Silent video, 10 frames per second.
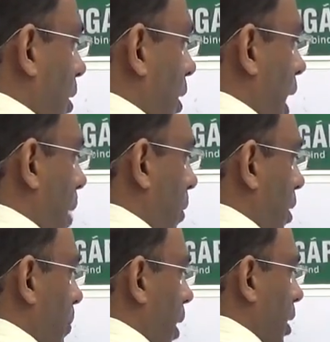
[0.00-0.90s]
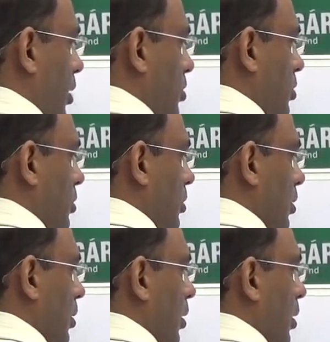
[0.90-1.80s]
capital markets,
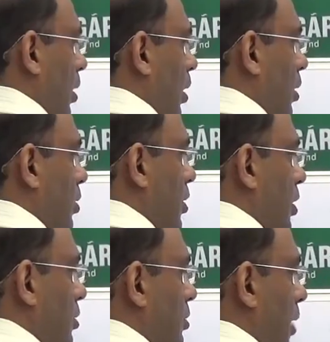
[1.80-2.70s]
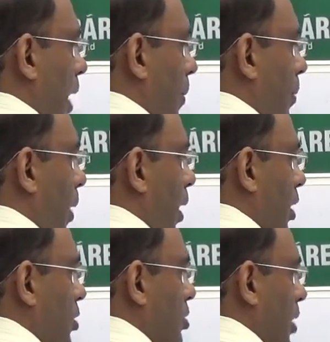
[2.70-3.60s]
these capital
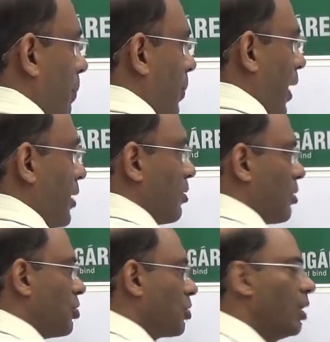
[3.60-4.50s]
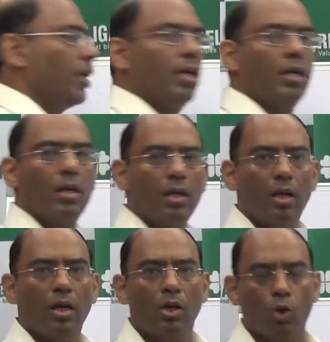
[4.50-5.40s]
markets comprise essentially
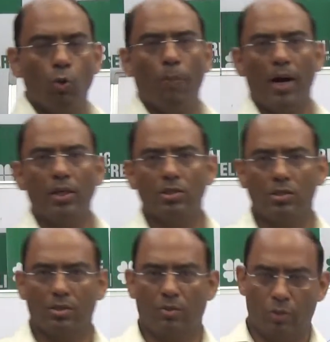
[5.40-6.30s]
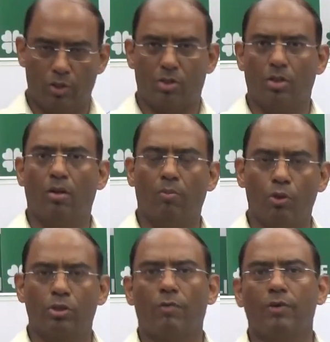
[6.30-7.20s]
two parts, which
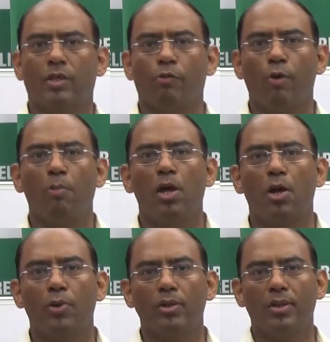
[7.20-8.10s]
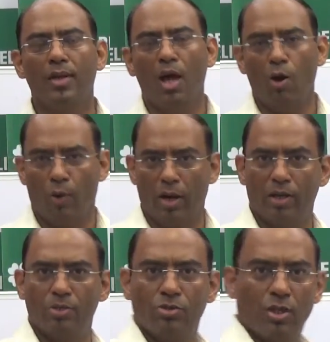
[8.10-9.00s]
most of us are familiar with. One
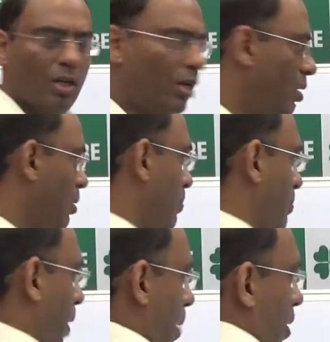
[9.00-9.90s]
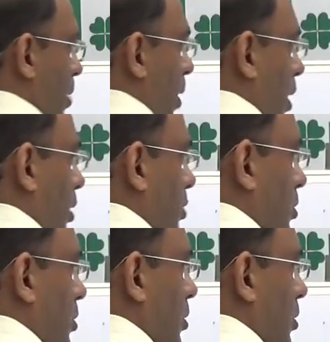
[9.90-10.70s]
is the primary markets,